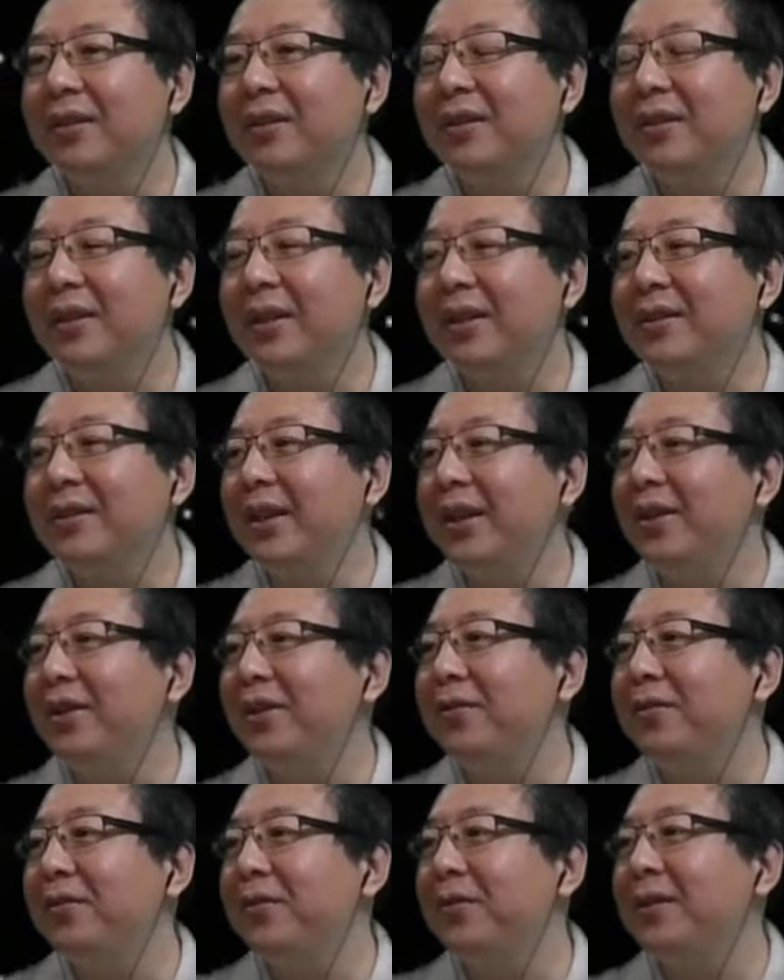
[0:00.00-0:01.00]
There are 10
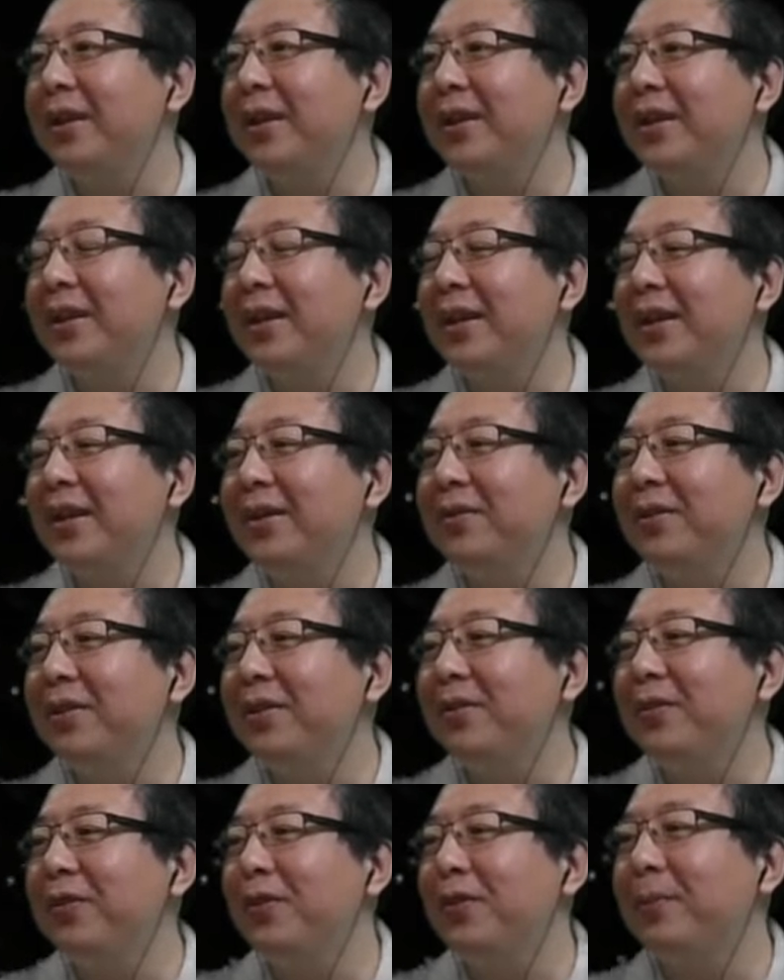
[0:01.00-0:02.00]
of there are 11
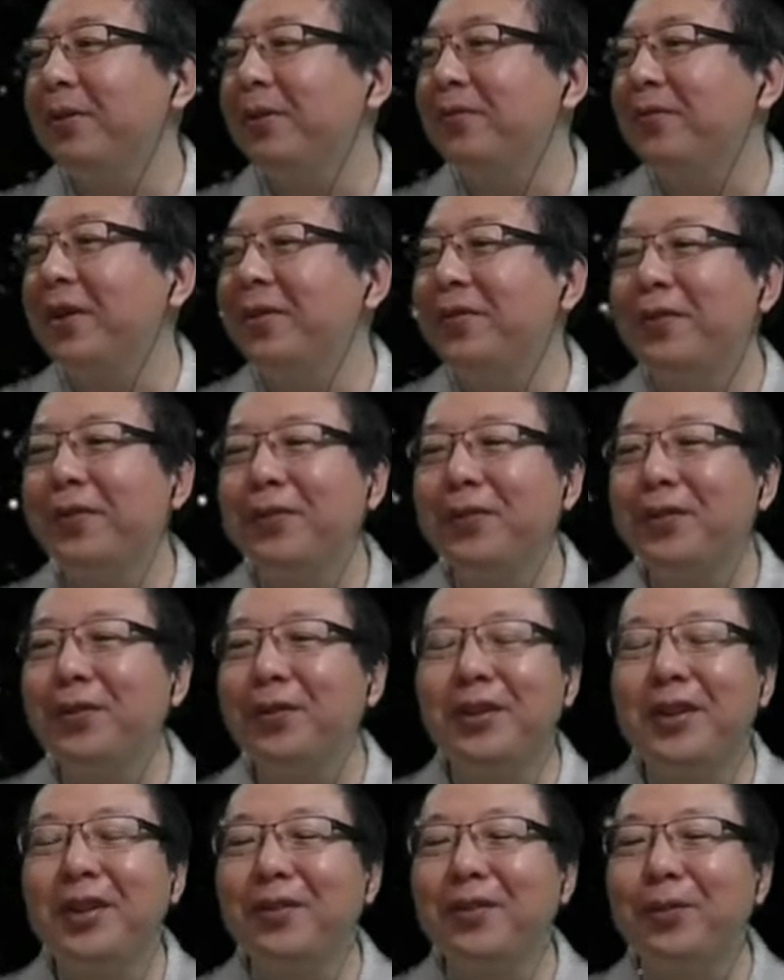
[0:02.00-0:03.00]
of you, but 5 of you
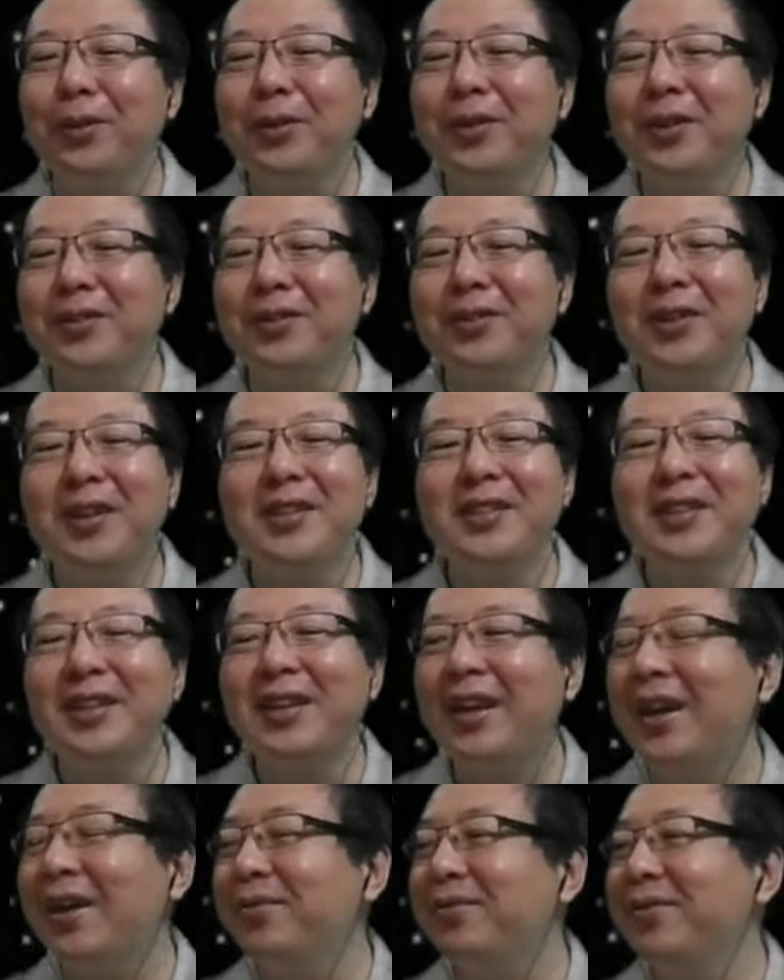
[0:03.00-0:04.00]
only have voted, so less than
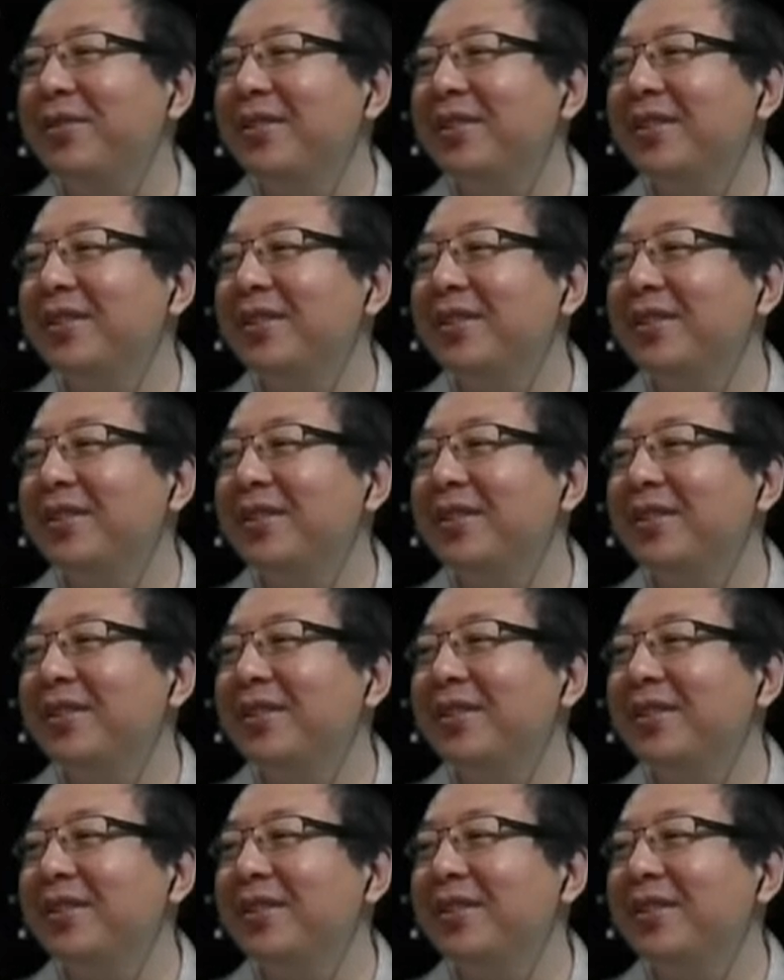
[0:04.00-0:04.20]
half.